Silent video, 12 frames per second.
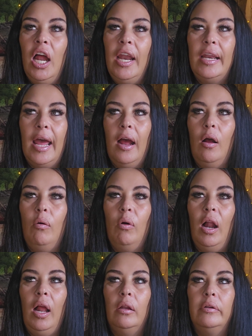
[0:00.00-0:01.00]
now,
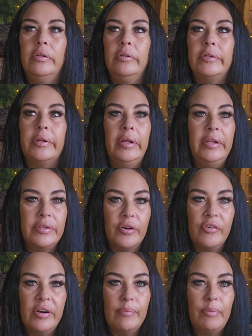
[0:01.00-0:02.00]
and it's
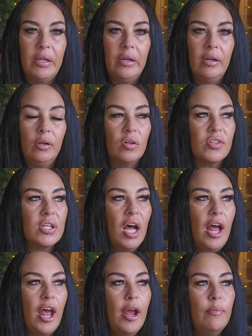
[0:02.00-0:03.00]
already been nuts.
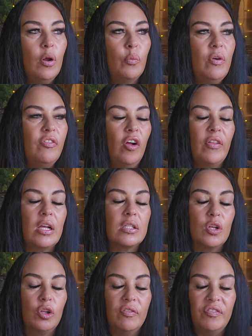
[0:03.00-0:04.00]
We've got that
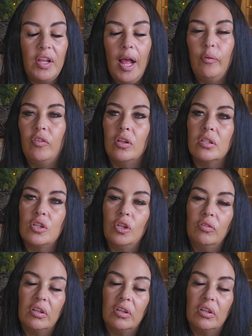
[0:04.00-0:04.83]
solar flare, we've got the solar